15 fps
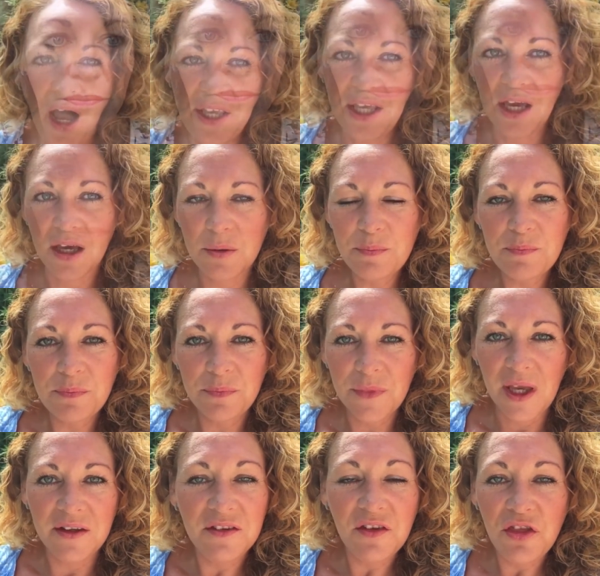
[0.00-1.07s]
Hiya,
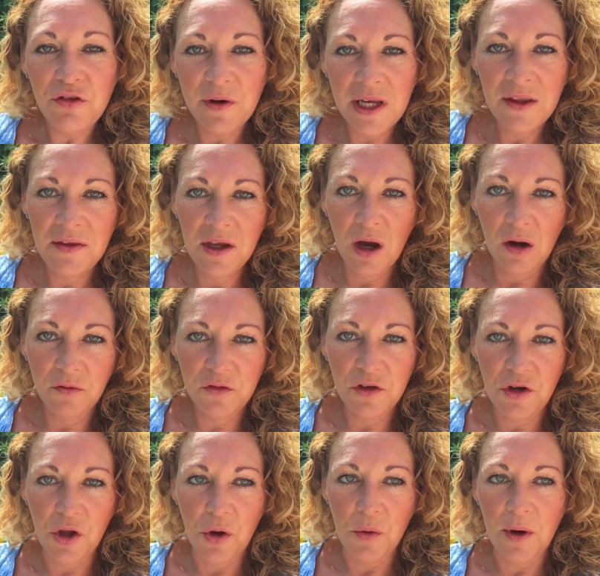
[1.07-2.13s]
it's 3 in the
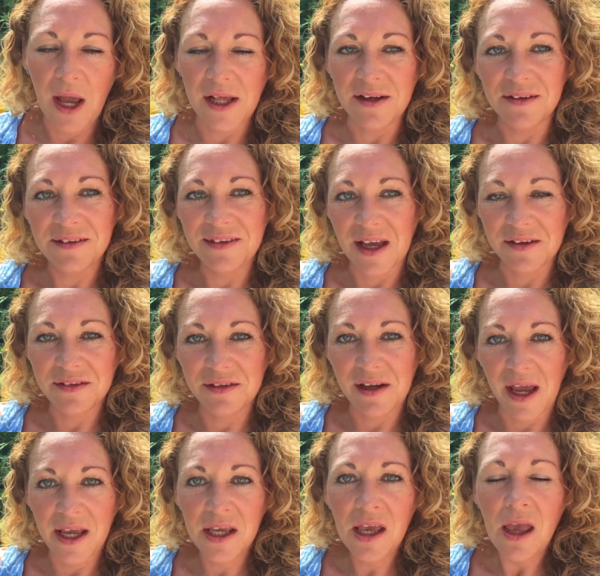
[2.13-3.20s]
afternoon and it's
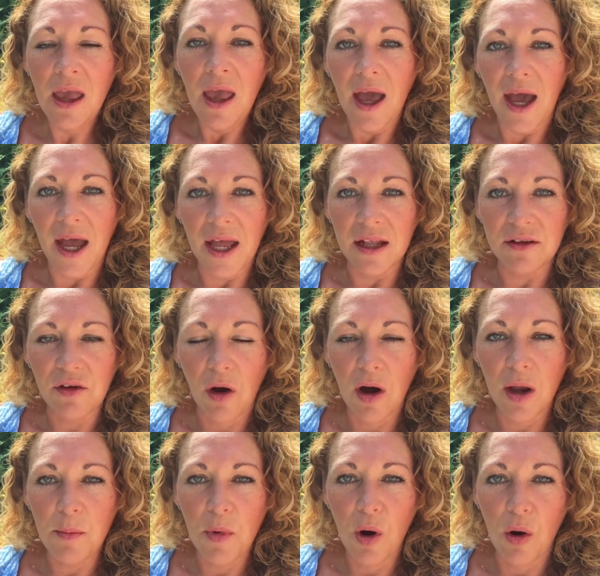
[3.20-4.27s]
Saturday, and
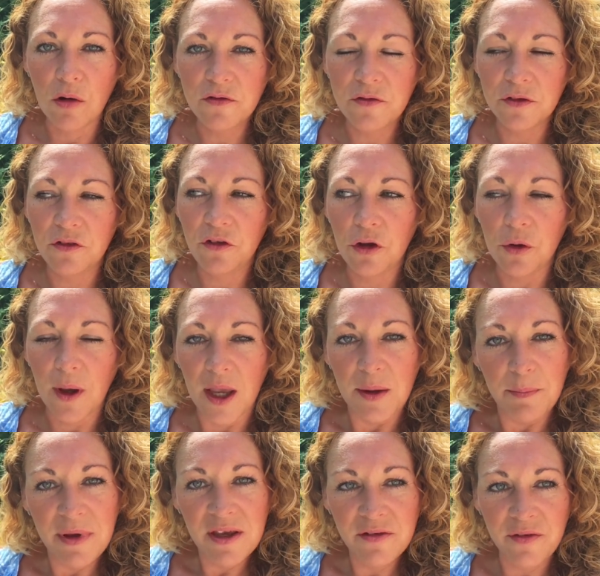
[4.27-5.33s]
I'm off to
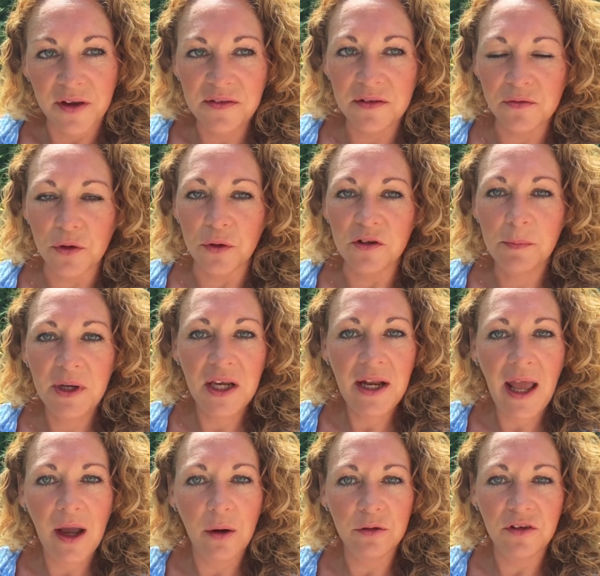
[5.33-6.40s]
a beer festival. It's being
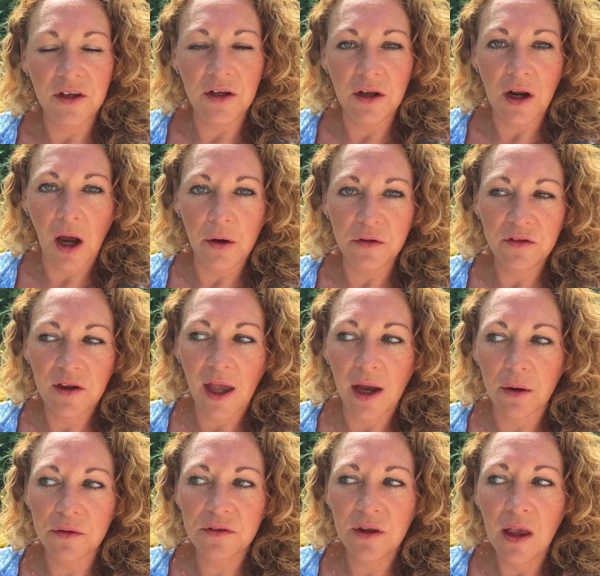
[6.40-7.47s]
held in an oast
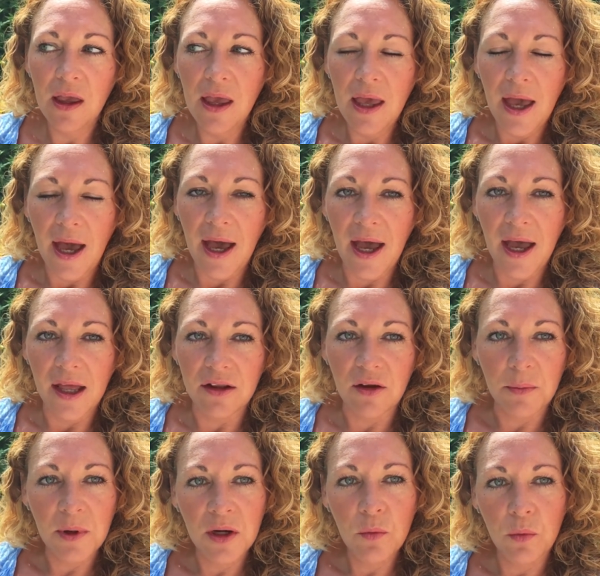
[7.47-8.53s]
house, and
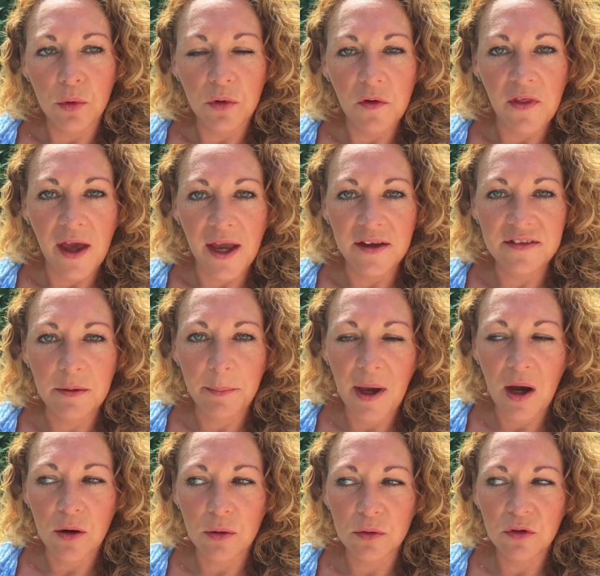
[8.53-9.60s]
I'm going to walk there. It's
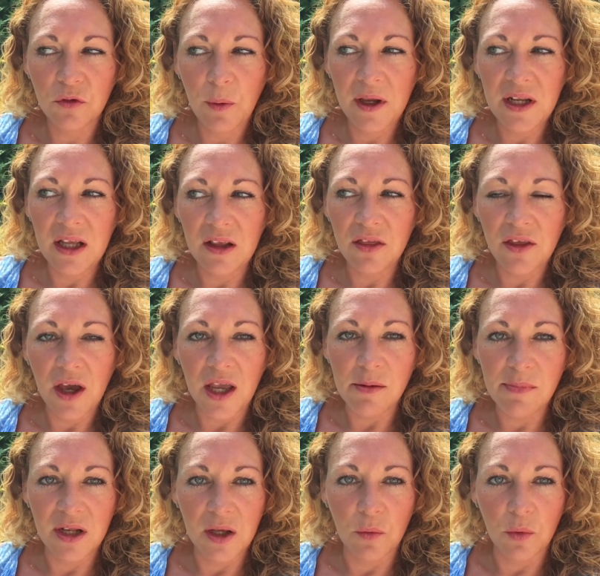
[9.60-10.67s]
about
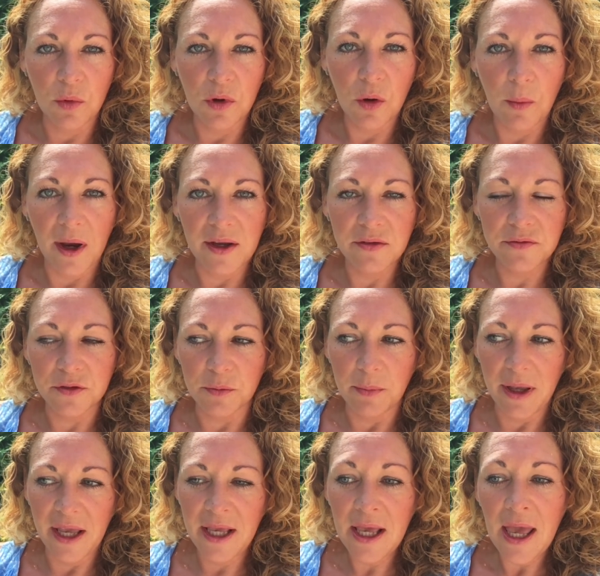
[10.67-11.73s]
20-30 minute walk away from
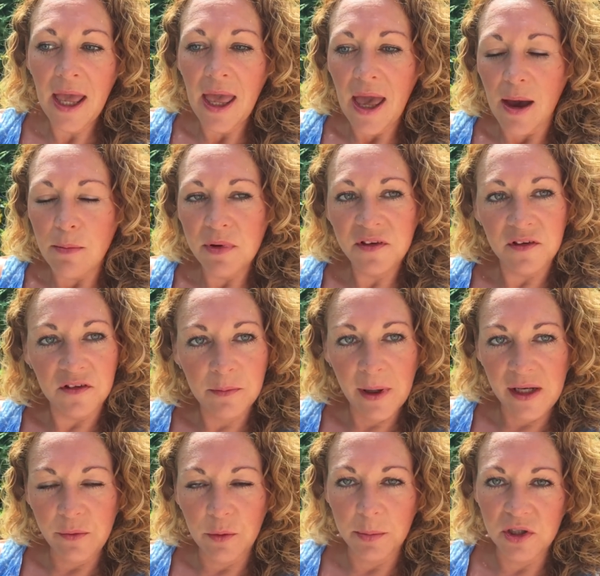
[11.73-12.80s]
me, and Mr.
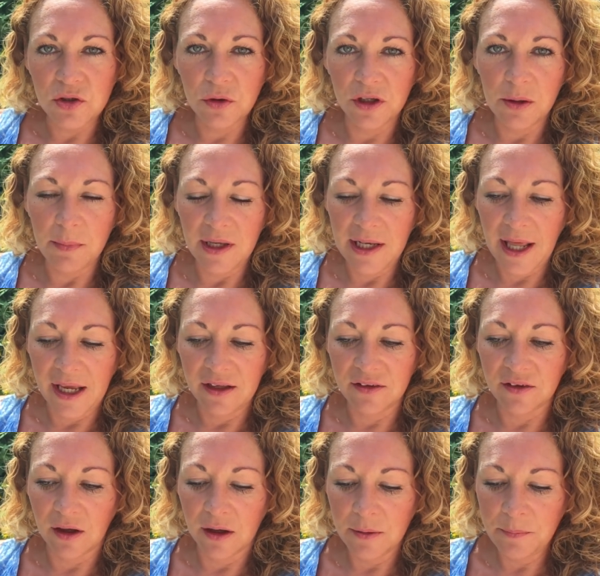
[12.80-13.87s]
Smelly will be joining me
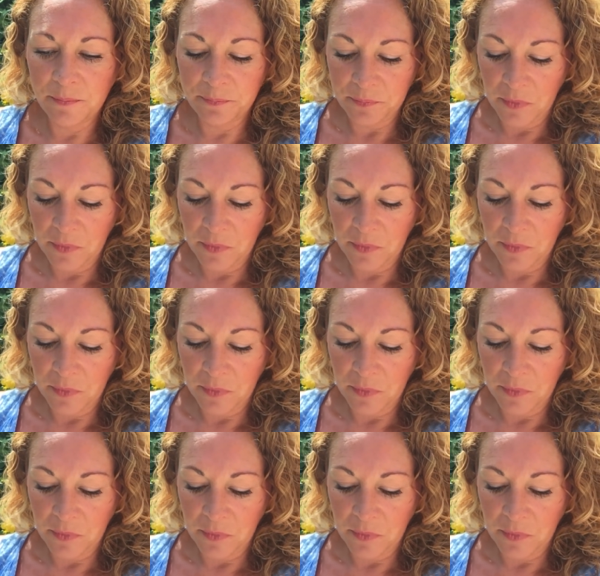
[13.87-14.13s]
later.